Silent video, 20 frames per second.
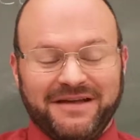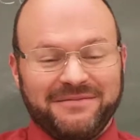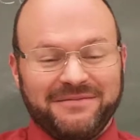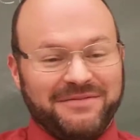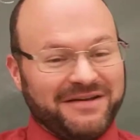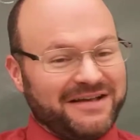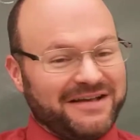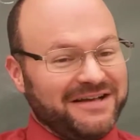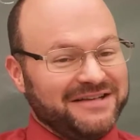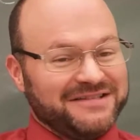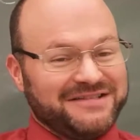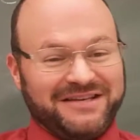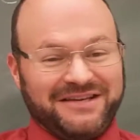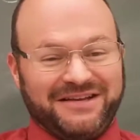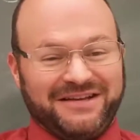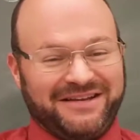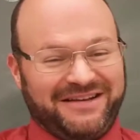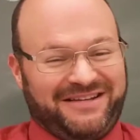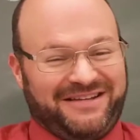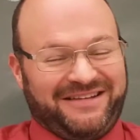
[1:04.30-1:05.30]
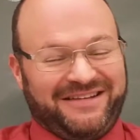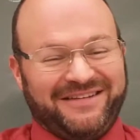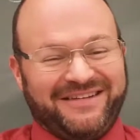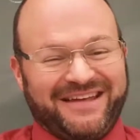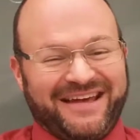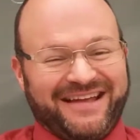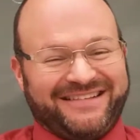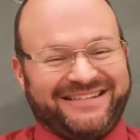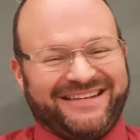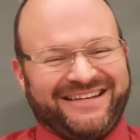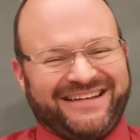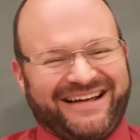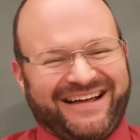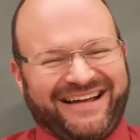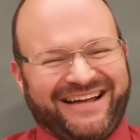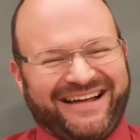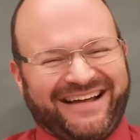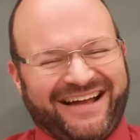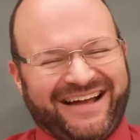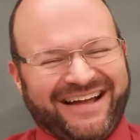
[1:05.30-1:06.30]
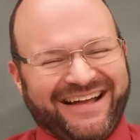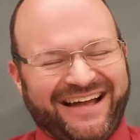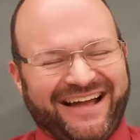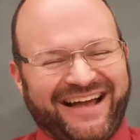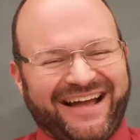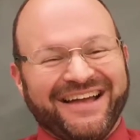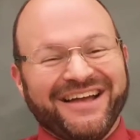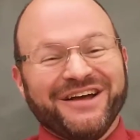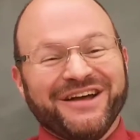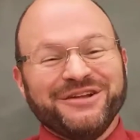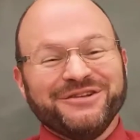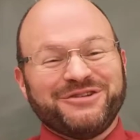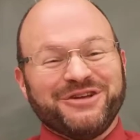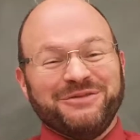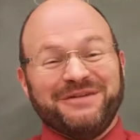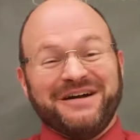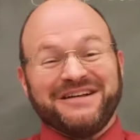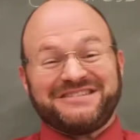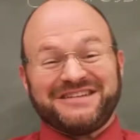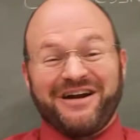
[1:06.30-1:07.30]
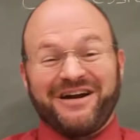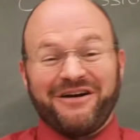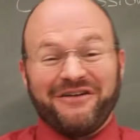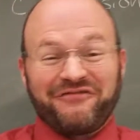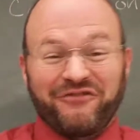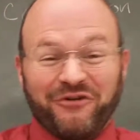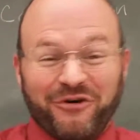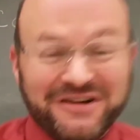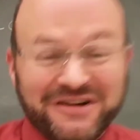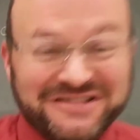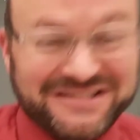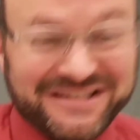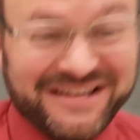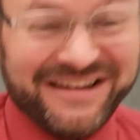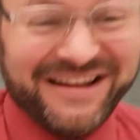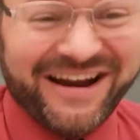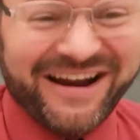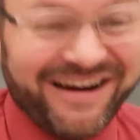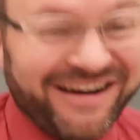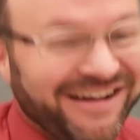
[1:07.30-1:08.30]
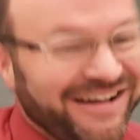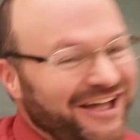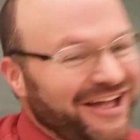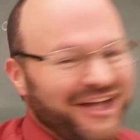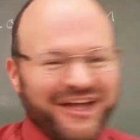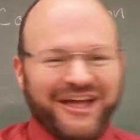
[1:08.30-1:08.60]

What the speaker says: because you get too much air force in there,